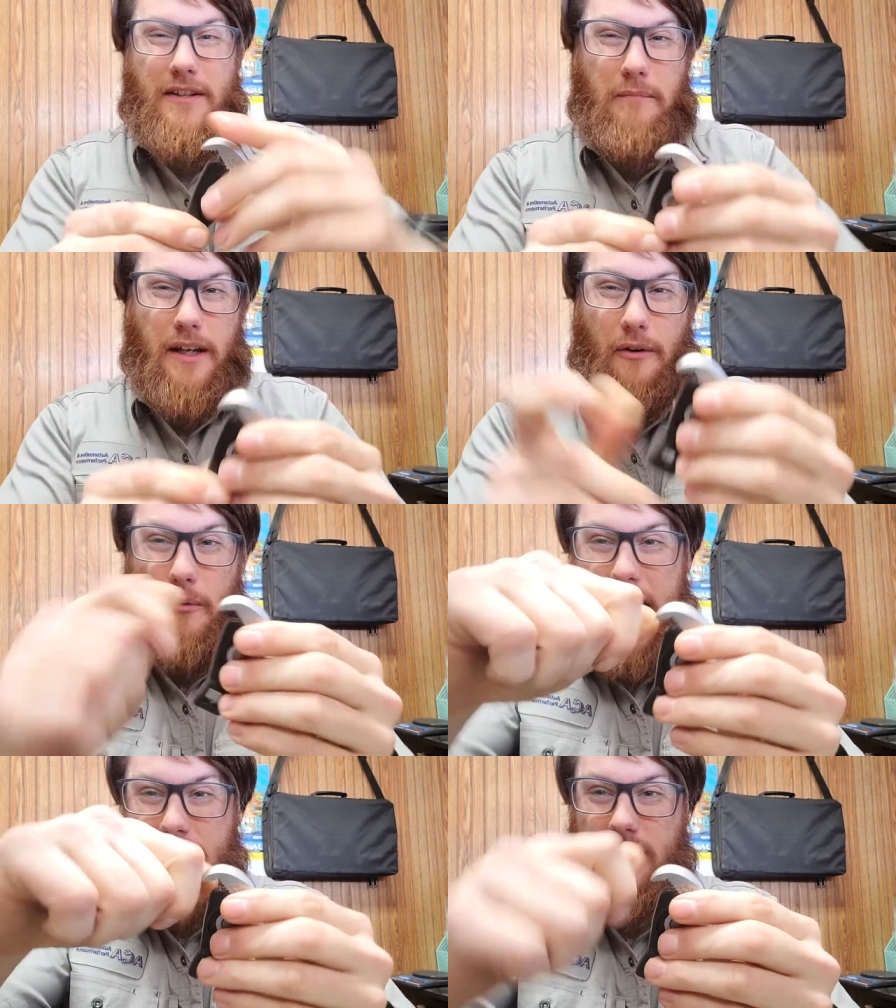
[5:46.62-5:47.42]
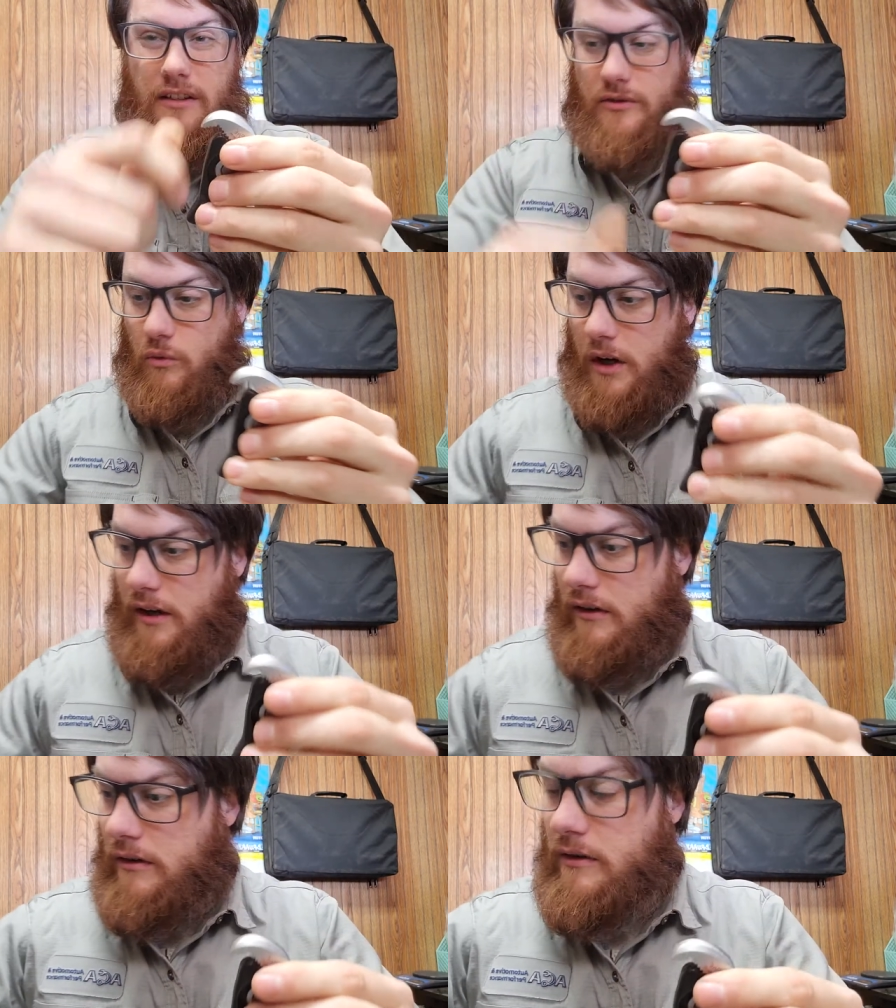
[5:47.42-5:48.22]
to be a ratchet as
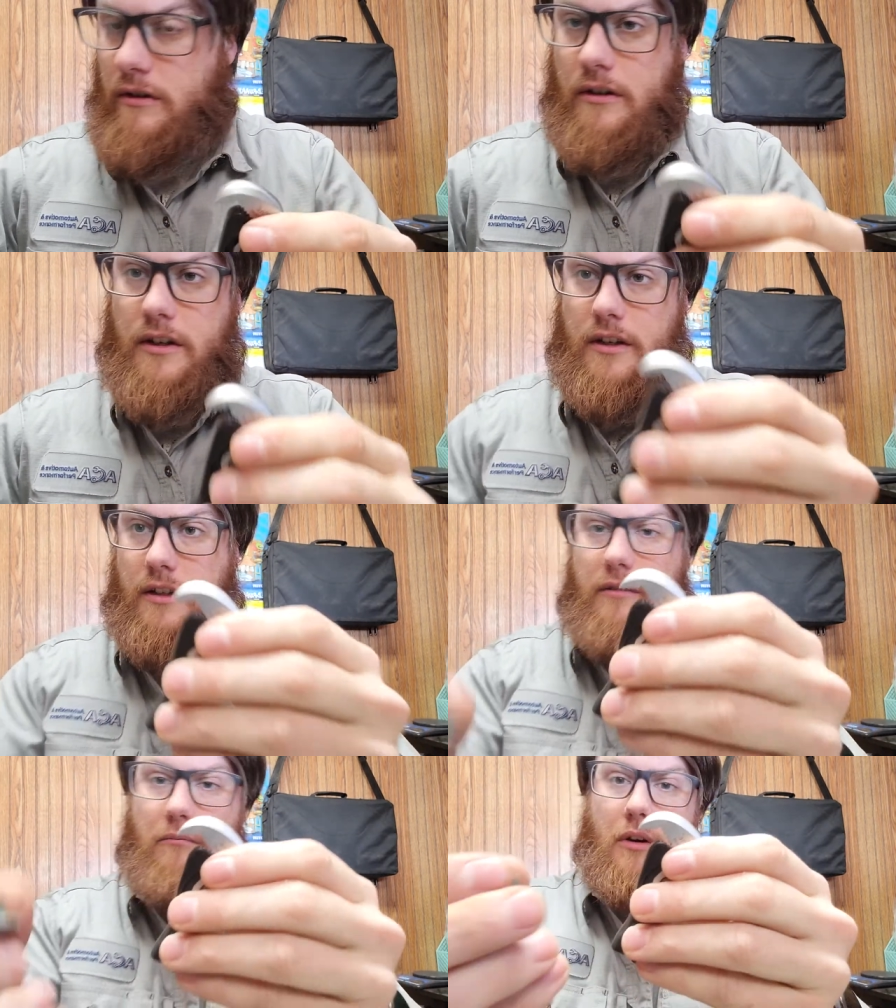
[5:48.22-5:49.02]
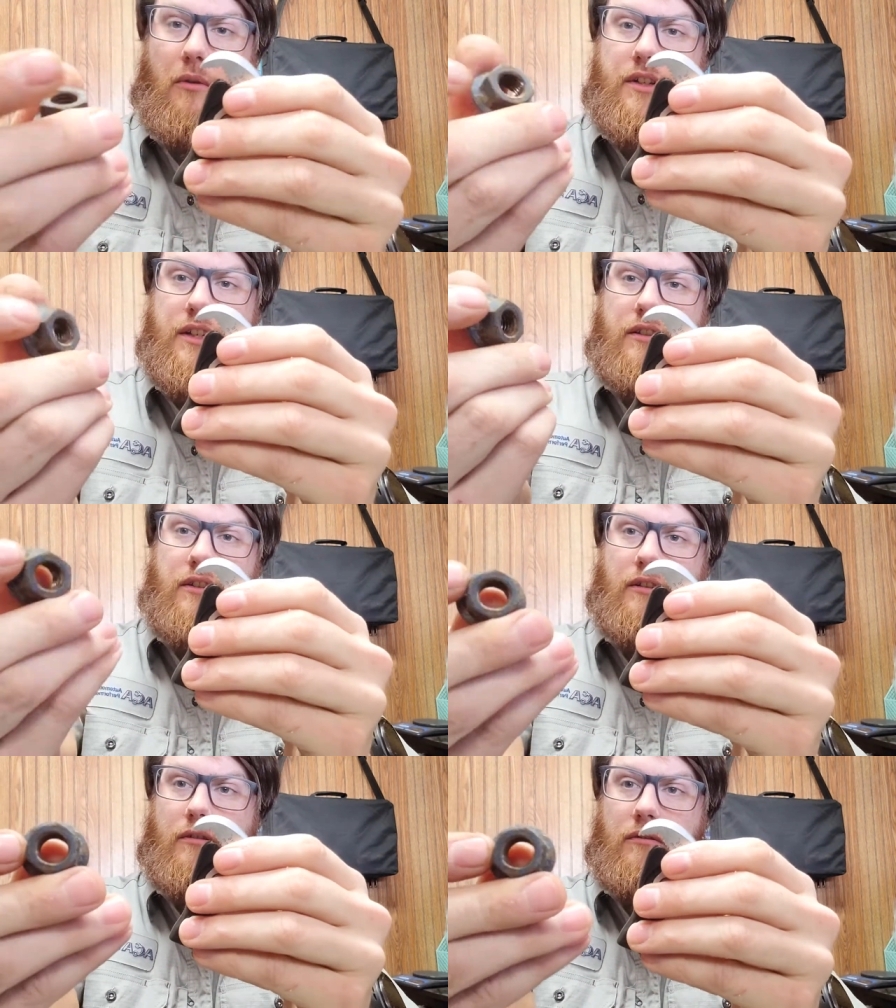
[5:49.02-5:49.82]
well. But what you
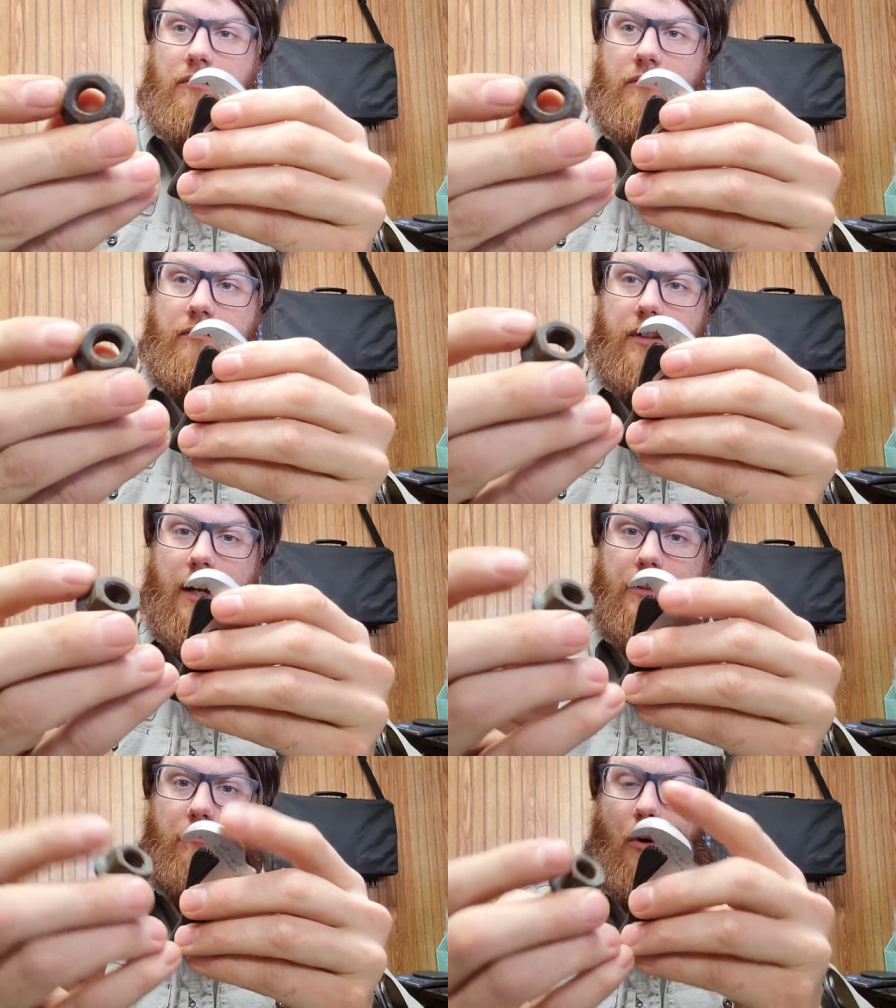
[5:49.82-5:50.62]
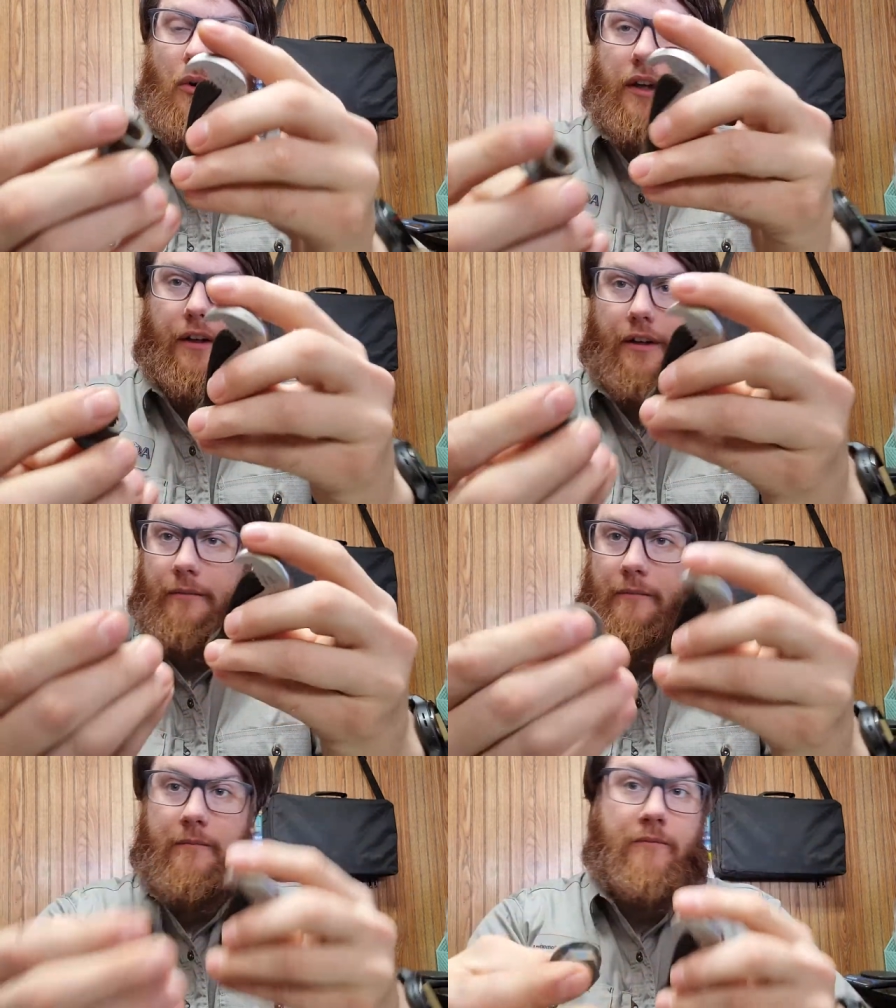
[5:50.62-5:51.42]
do, you got your bolt
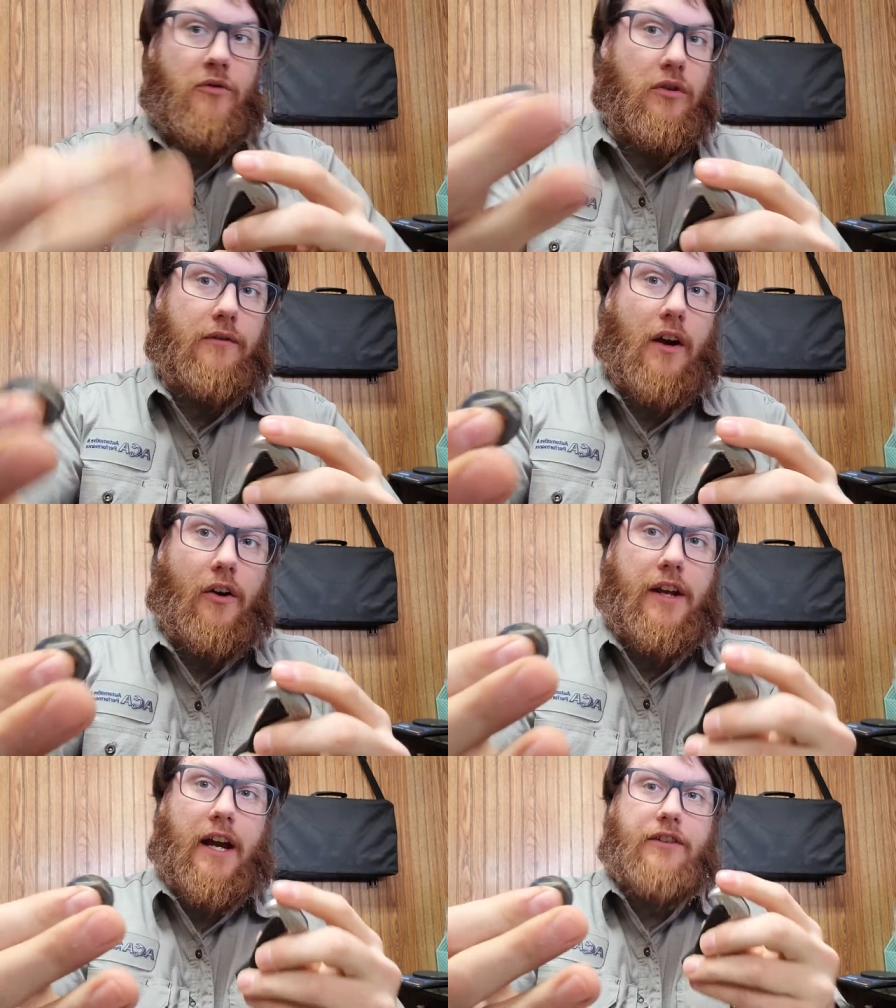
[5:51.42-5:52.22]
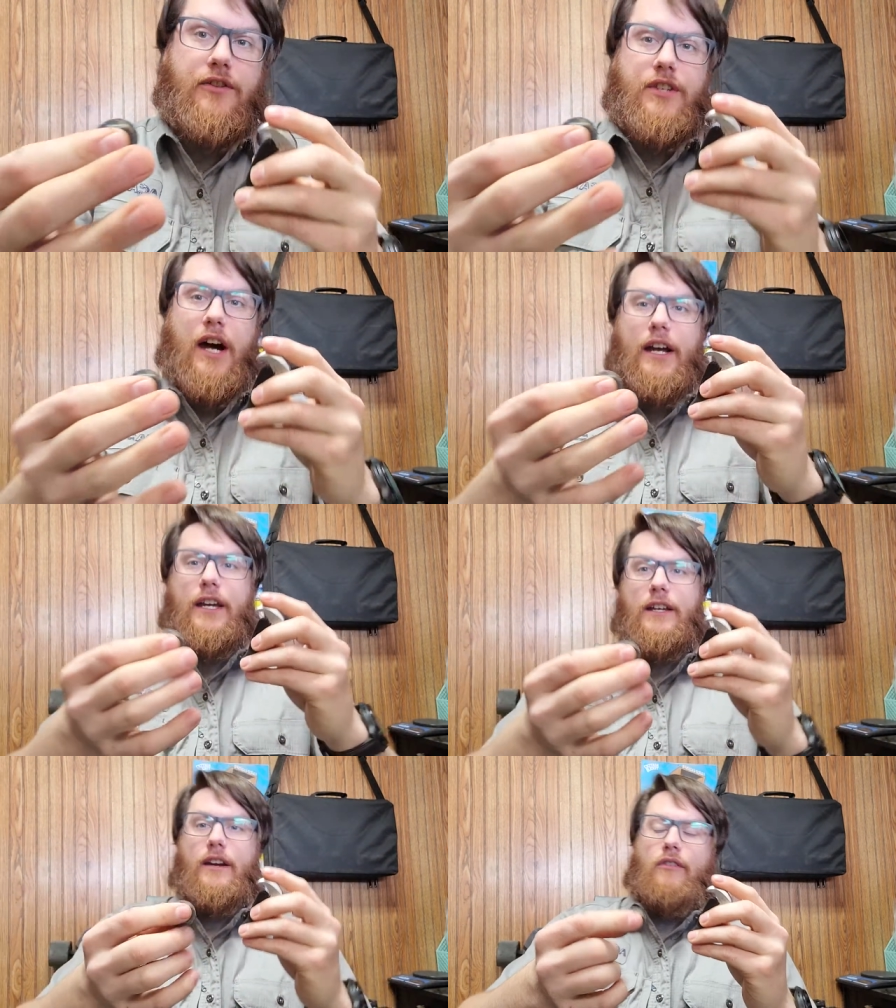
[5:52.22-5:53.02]
here, so you've already got your
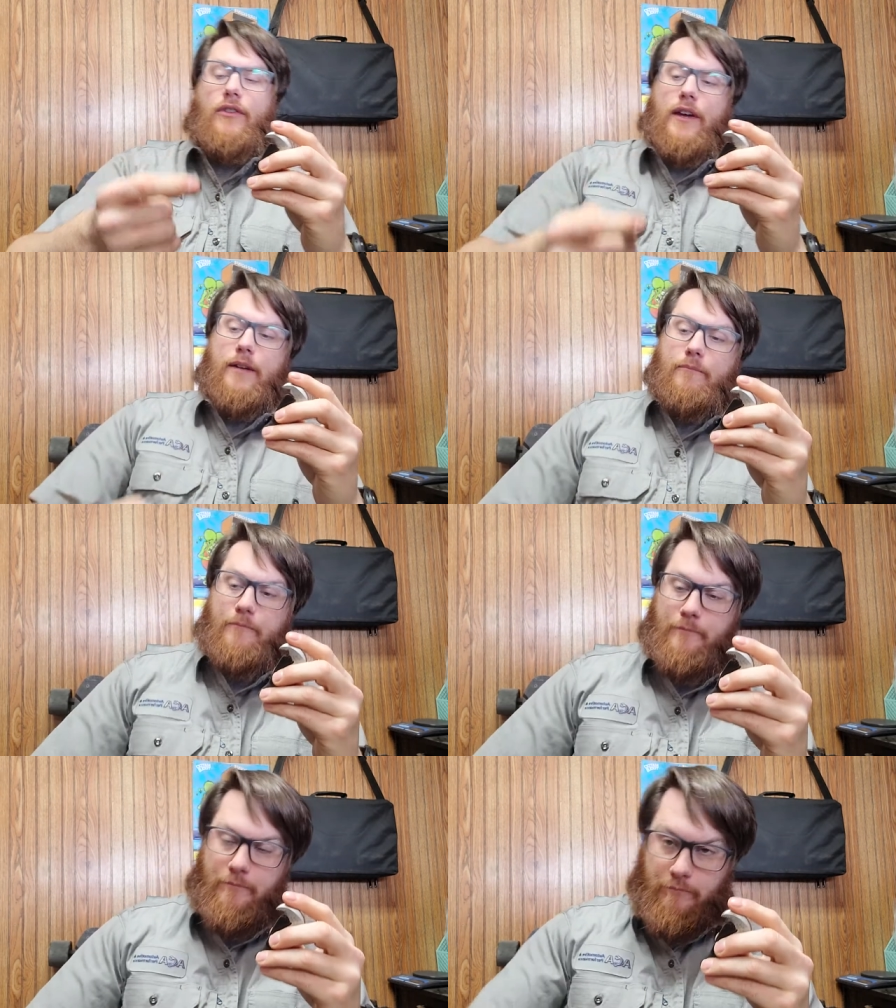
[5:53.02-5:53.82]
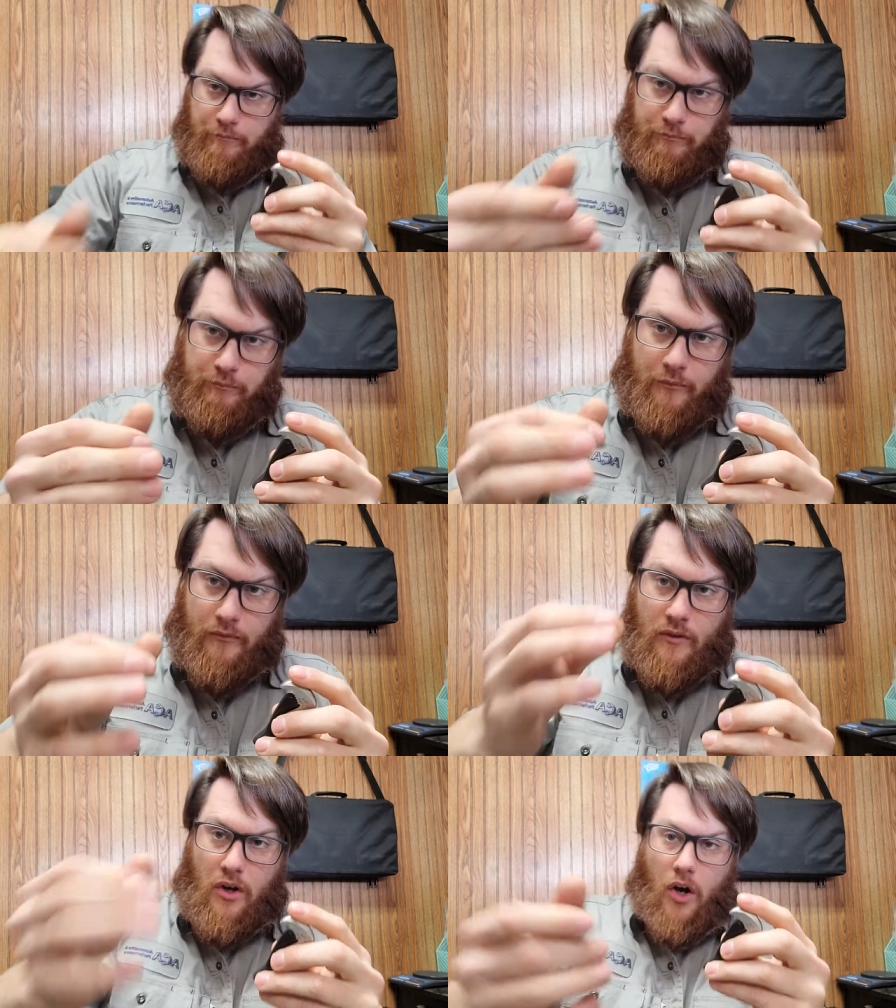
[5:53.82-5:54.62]
socket and everything
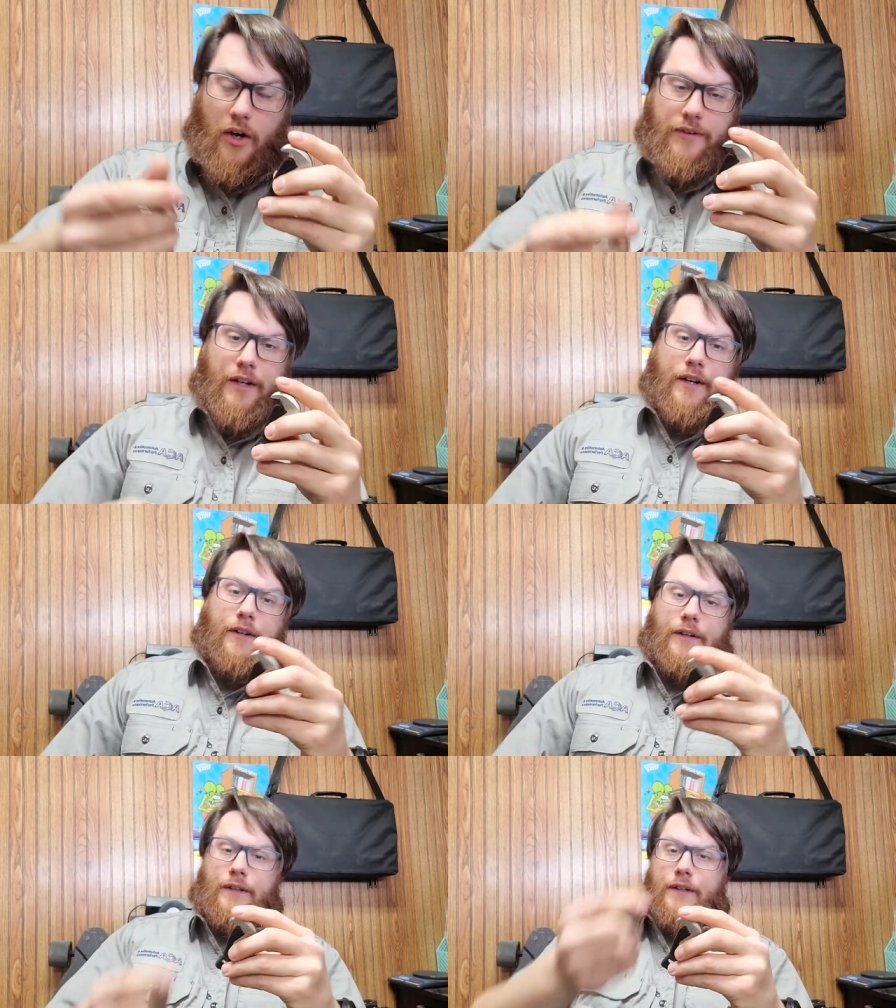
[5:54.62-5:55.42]
on there.